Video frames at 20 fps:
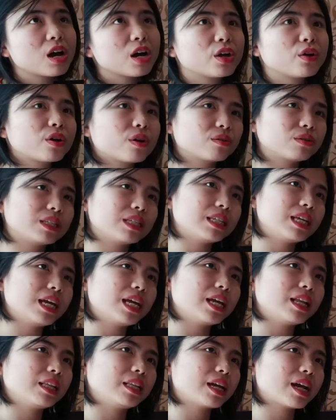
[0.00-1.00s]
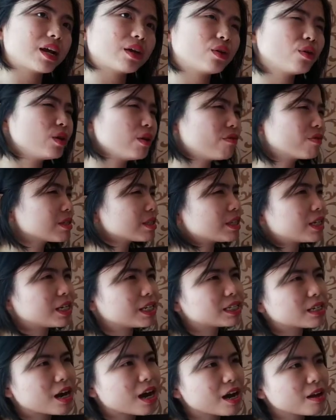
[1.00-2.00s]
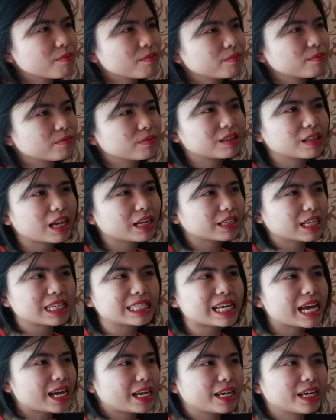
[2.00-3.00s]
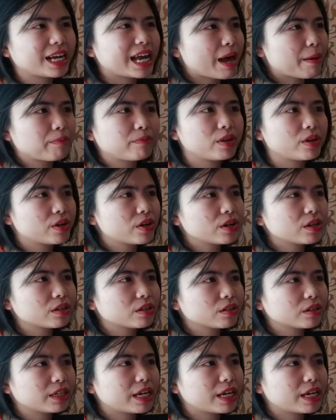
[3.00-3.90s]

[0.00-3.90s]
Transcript: you know, in their university time. Like they take gap years